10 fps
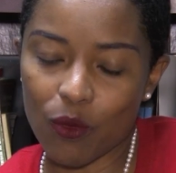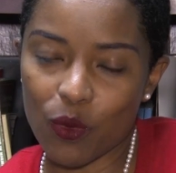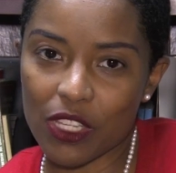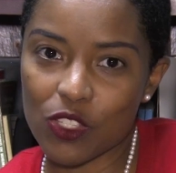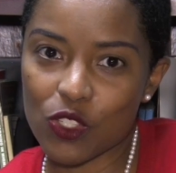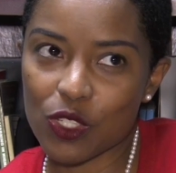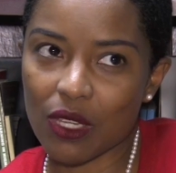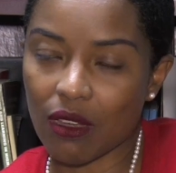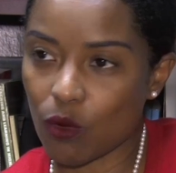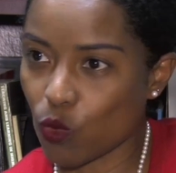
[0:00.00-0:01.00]

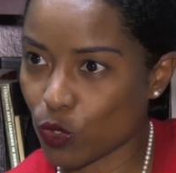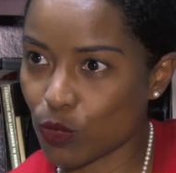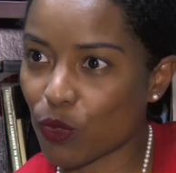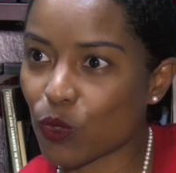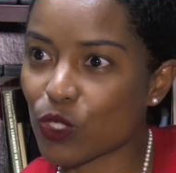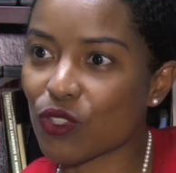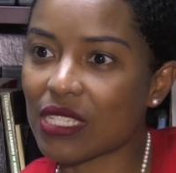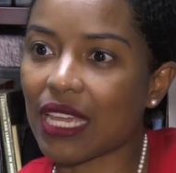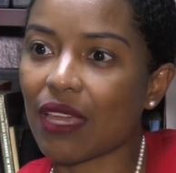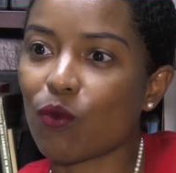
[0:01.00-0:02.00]
World Poetry
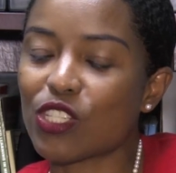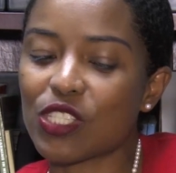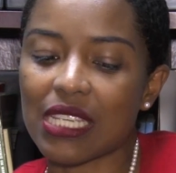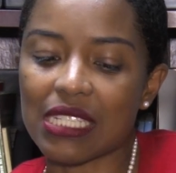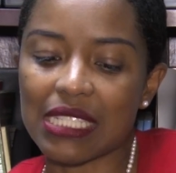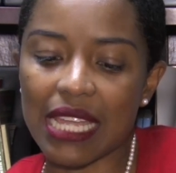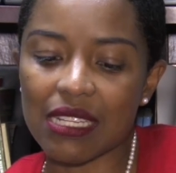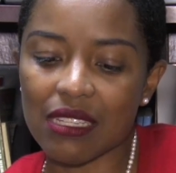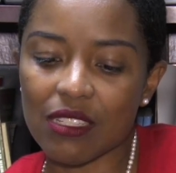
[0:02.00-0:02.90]
Day, which is intended